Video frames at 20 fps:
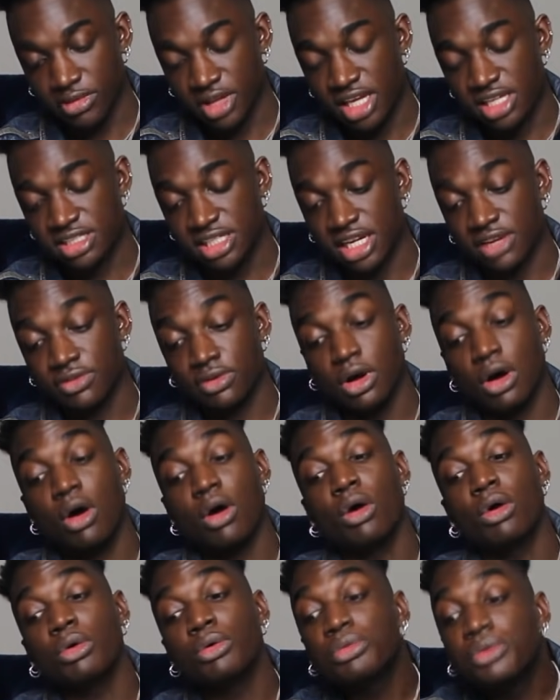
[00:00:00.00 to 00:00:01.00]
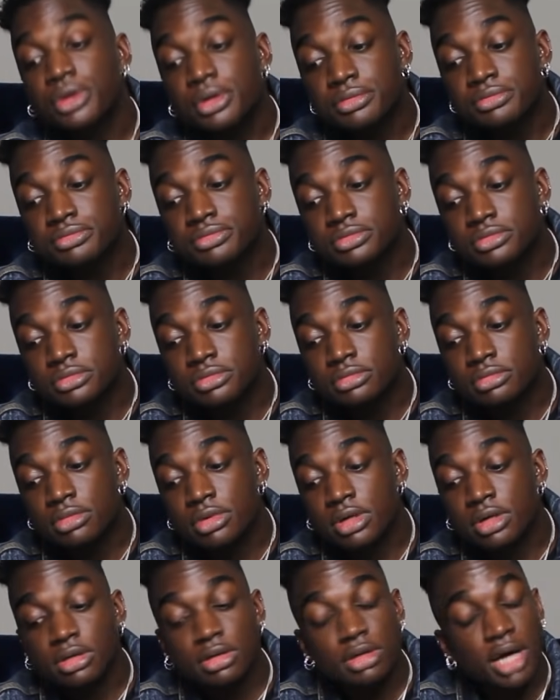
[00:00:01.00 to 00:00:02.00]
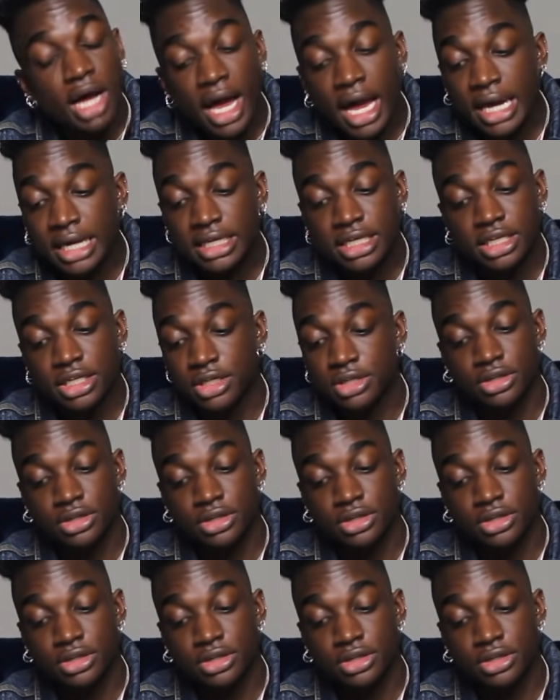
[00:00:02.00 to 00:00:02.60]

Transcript: instead of cold, I could,